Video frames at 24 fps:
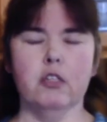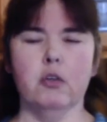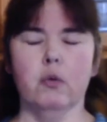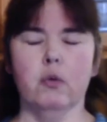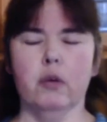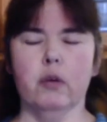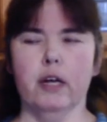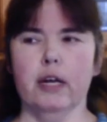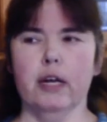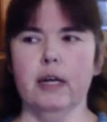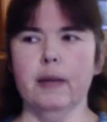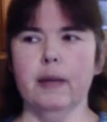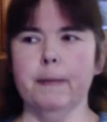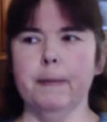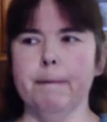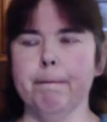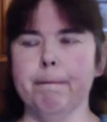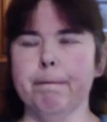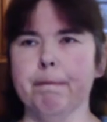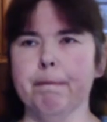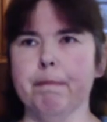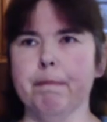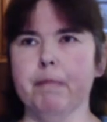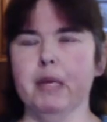That's
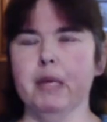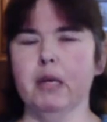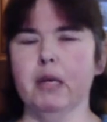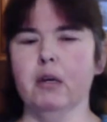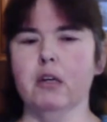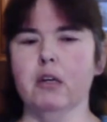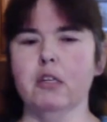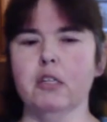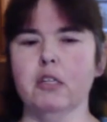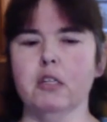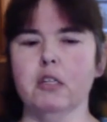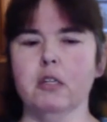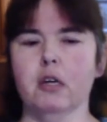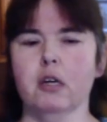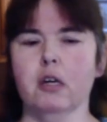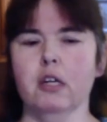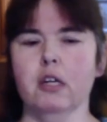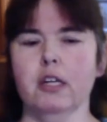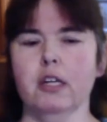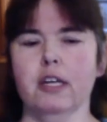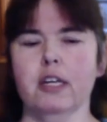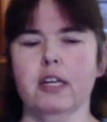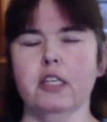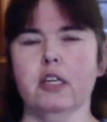okay, because
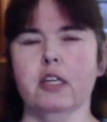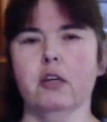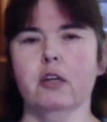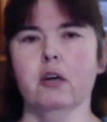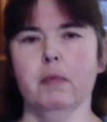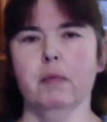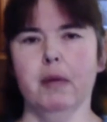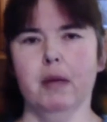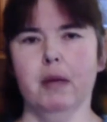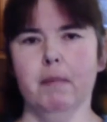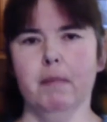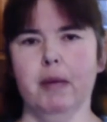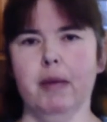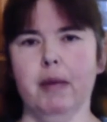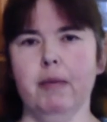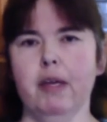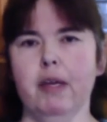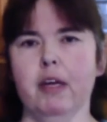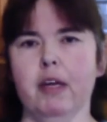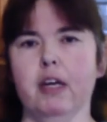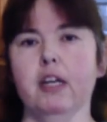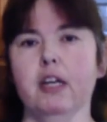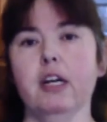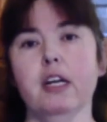the holidays are coming and
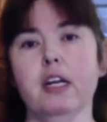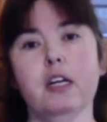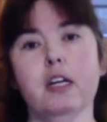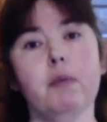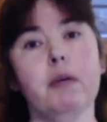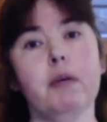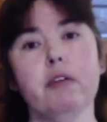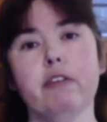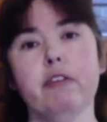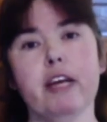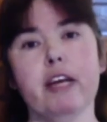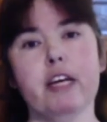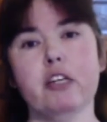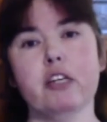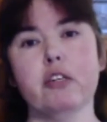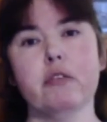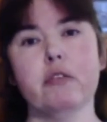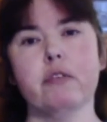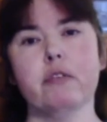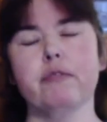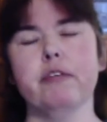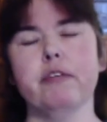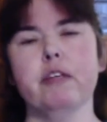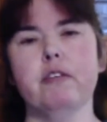maybe you got a little bit of
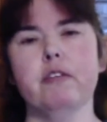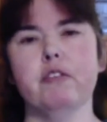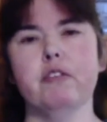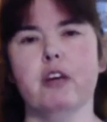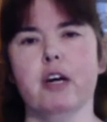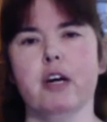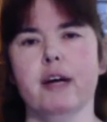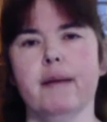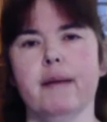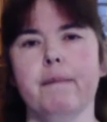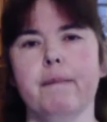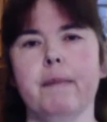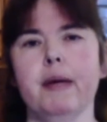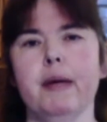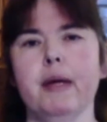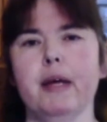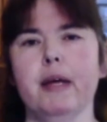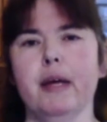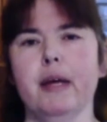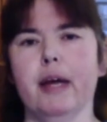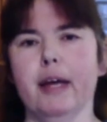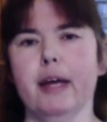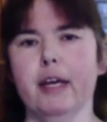extra free time